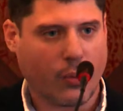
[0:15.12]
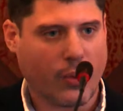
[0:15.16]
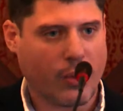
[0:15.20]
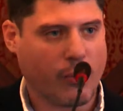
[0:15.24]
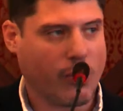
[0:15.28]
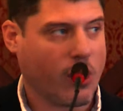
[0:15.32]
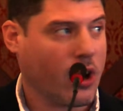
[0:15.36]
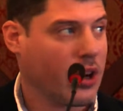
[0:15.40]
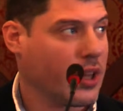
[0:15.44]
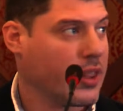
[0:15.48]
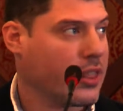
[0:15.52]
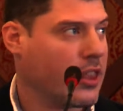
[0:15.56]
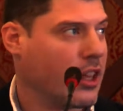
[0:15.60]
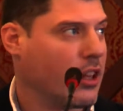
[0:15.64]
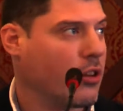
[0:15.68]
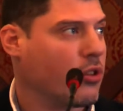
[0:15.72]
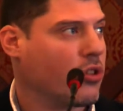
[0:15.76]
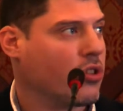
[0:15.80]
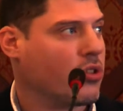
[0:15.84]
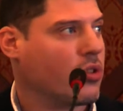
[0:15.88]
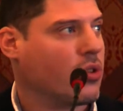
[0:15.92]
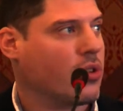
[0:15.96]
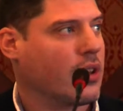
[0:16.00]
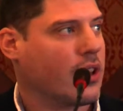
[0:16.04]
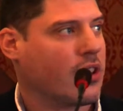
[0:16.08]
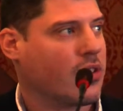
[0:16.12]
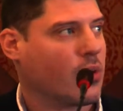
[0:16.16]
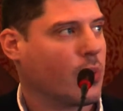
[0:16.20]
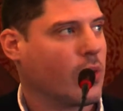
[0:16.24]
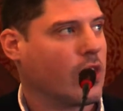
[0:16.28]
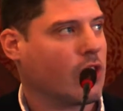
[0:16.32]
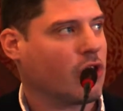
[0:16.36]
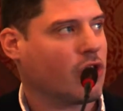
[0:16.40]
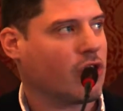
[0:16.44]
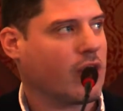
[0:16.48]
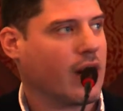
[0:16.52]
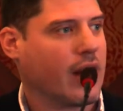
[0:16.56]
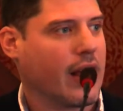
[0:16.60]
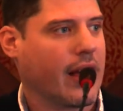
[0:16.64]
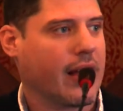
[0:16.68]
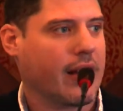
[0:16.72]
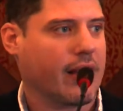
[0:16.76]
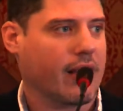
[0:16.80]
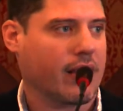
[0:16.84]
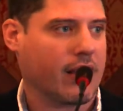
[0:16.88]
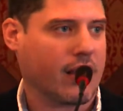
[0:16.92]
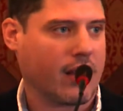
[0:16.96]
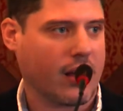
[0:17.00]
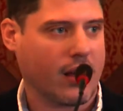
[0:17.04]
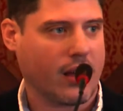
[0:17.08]
were introduced to the Swedish
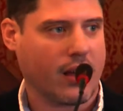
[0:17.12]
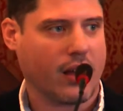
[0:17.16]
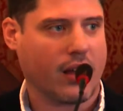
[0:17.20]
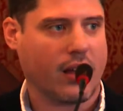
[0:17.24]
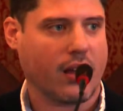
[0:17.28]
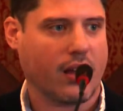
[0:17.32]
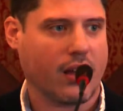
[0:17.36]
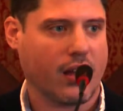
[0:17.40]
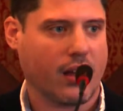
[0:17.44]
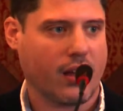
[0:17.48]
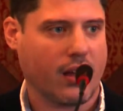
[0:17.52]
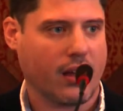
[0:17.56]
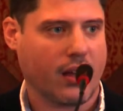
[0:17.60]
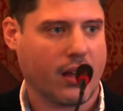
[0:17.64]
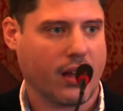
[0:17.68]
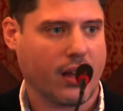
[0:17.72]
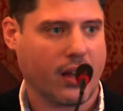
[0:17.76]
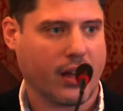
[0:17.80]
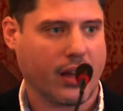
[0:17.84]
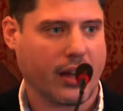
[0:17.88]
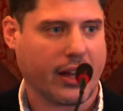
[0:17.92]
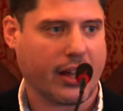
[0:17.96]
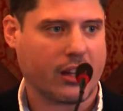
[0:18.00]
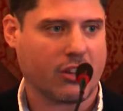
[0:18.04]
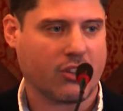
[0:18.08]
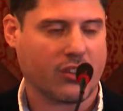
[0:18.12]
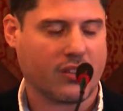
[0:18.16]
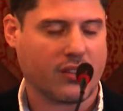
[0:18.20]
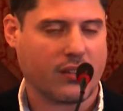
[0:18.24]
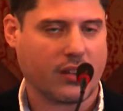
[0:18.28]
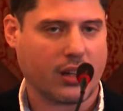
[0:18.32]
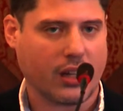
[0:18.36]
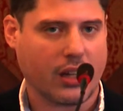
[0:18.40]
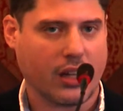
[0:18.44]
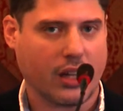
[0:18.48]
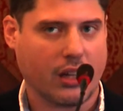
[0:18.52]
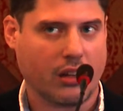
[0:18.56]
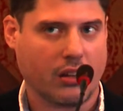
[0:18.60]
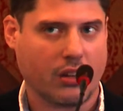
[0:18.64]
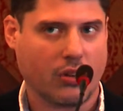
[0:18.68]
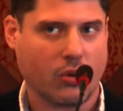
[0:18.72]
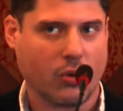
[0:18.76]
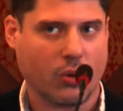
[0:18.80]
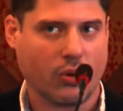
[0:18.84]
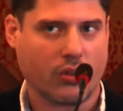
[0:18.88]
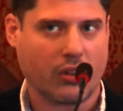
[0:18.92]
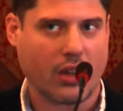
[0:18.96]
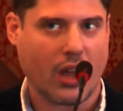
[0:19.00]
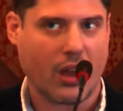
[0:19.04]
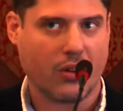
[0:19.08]
land registry in
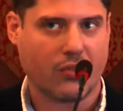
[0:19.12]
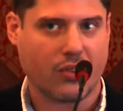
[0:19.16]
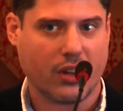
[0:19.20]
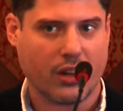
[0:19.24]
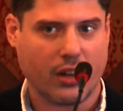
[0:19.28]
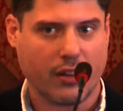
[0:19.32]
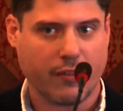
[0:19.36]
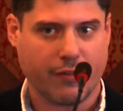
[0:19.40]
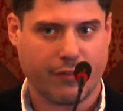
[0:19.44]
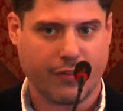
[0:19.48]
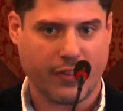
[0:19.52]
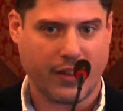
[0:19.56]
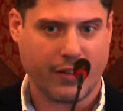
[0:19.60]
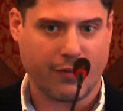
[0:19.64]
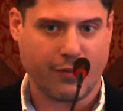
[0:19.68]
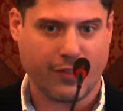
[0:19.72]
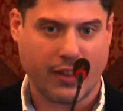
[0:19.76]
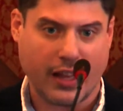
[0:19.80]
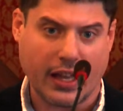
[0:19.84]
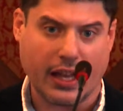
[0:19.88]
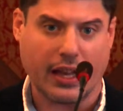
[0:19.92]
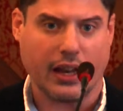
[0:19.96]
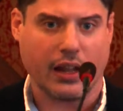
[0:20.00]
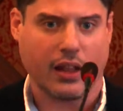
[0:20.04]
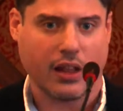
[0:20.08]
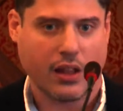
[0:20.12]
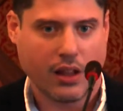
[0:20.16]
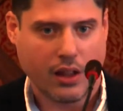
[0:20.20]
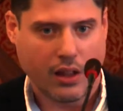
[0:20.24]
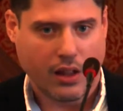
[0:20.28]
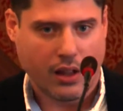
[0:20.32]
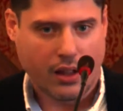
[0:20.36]
2015,